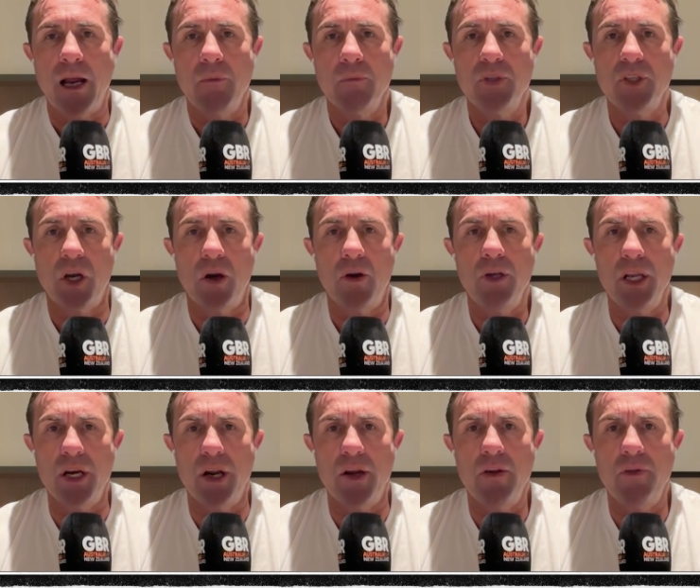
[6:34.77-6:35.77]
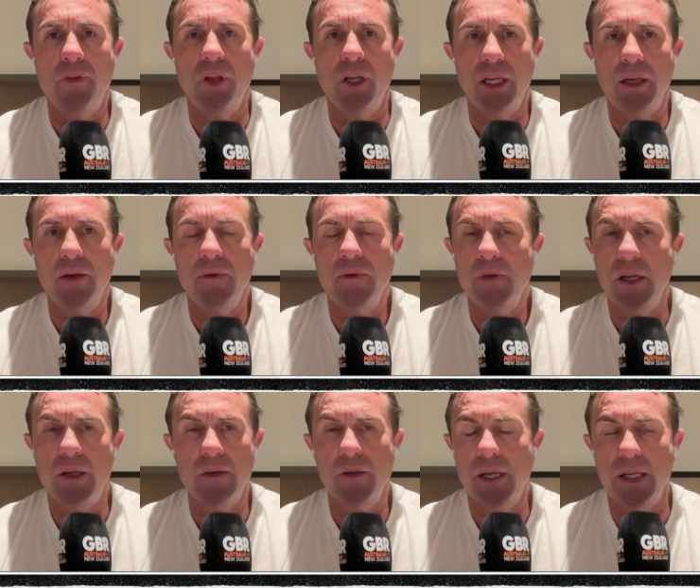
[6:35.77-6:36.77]
So you're thinking,
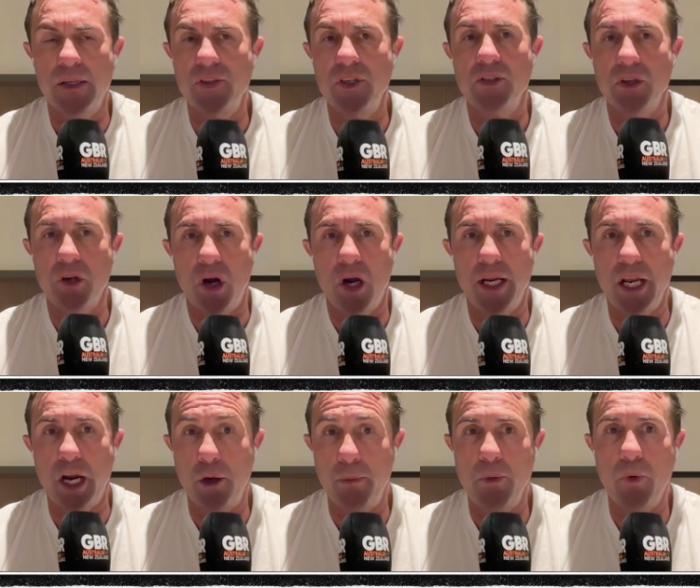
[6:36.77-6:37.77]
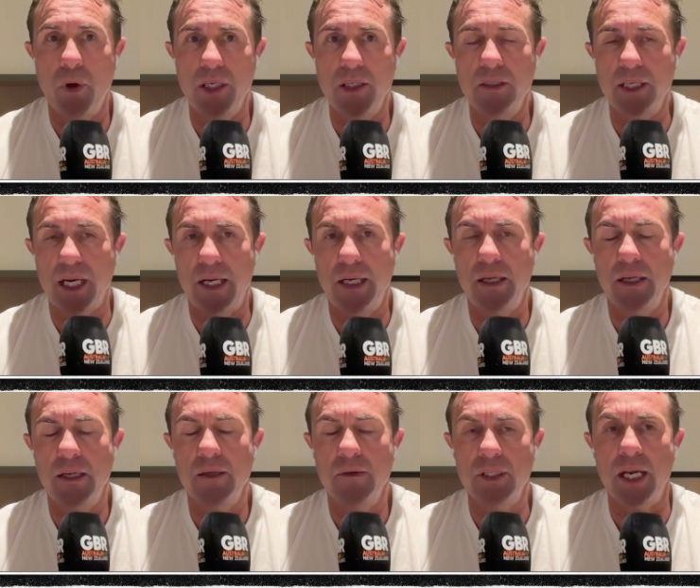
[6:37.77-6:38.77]
is this guy going to be wanting to take
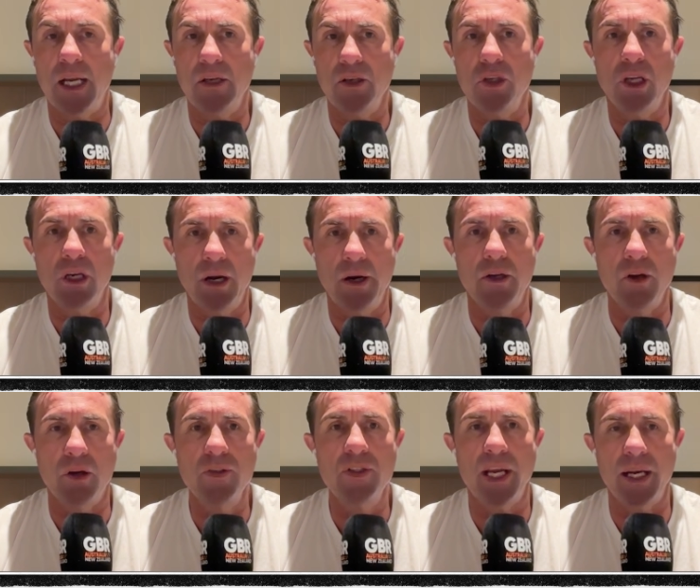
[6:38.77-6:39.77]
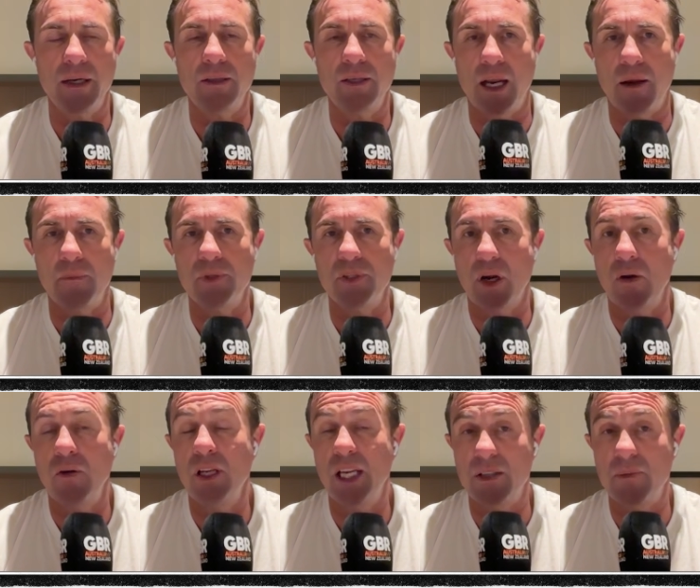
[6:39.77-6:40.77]
a shitload of contact? So
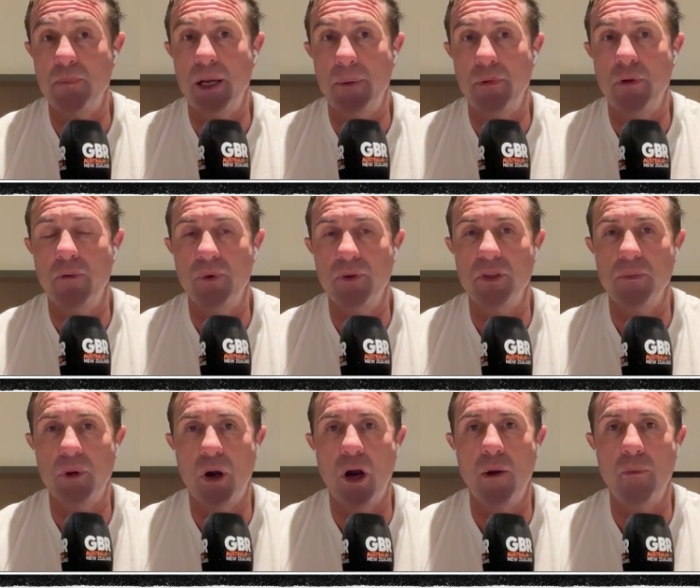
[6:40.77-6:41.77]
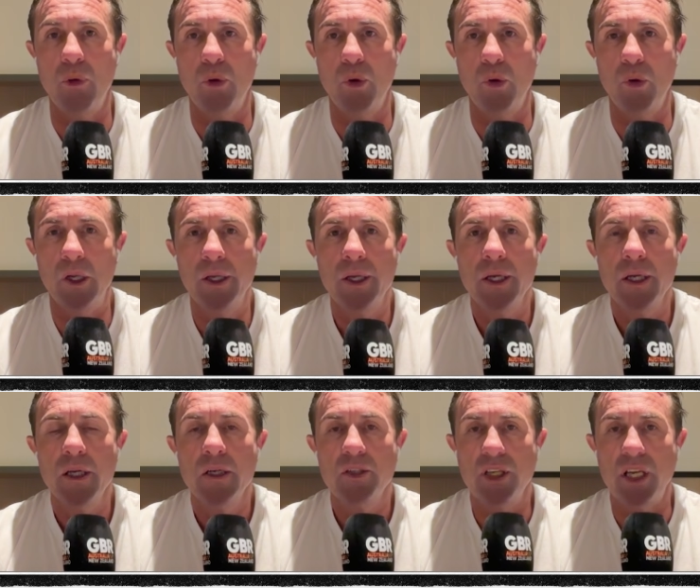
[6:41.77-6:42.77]
let's pepper him with some high ball,
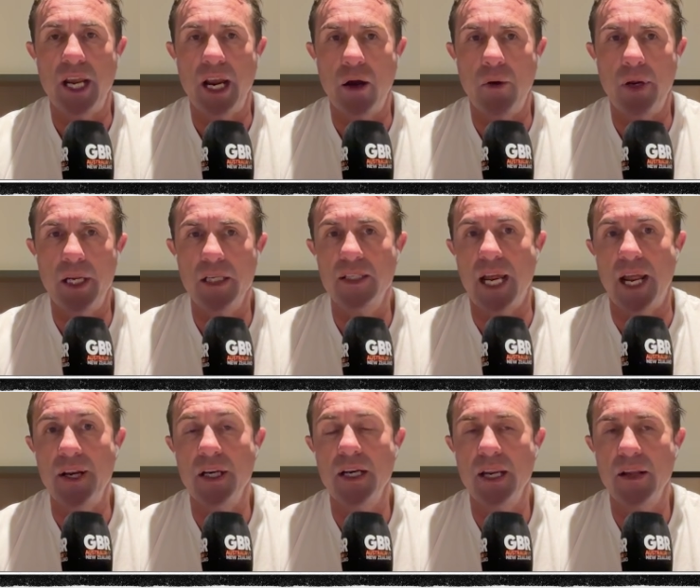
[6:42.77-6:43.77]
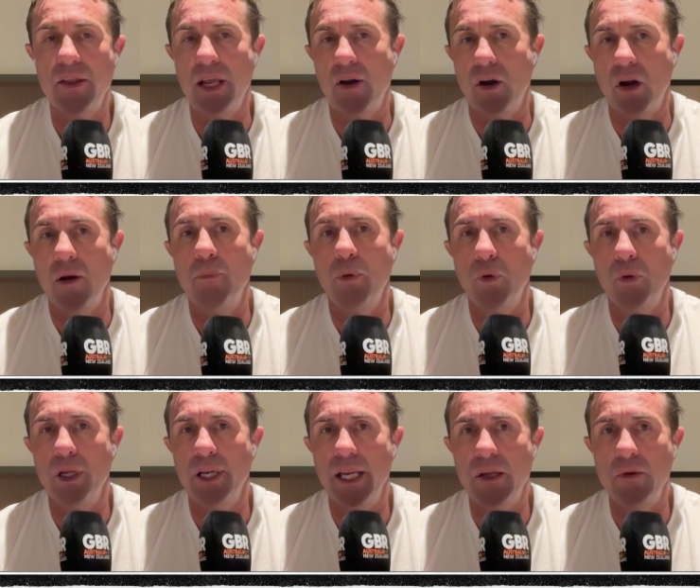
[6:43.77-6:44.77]
see how he is underneath that high ball,
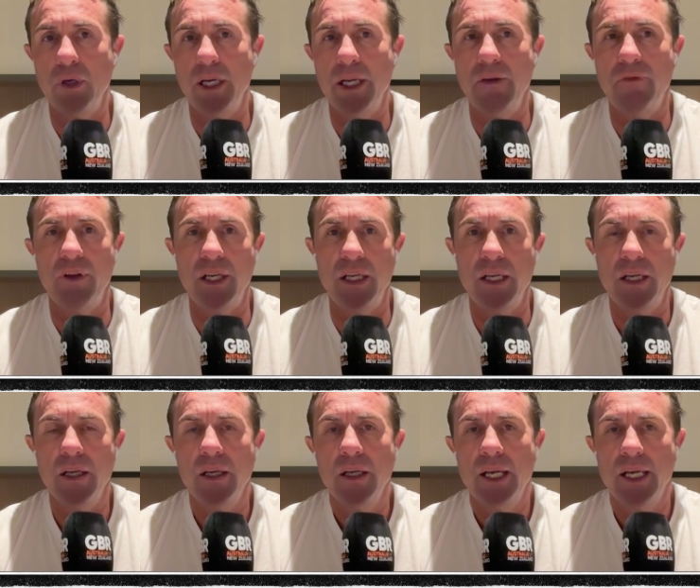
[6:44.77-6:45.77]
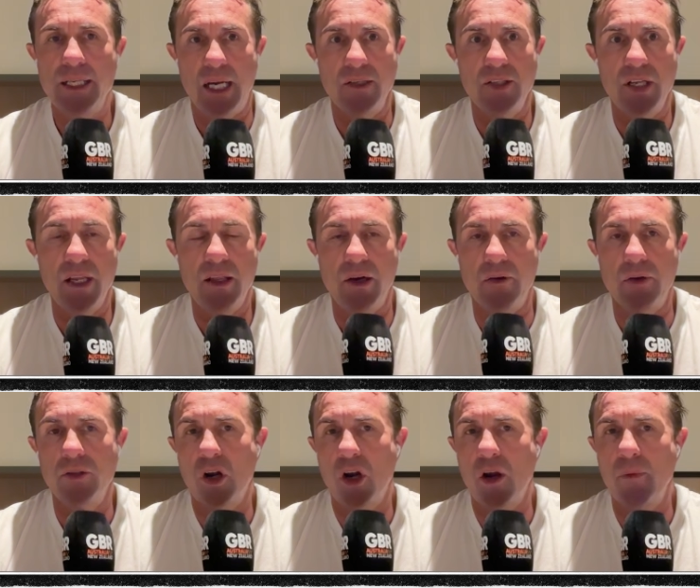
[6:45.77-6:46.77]
and equally if he does get there in
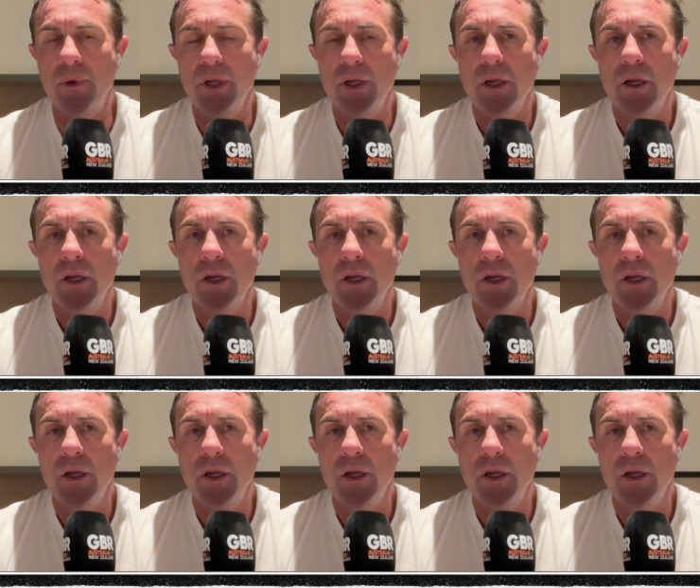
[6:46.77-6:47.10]
time,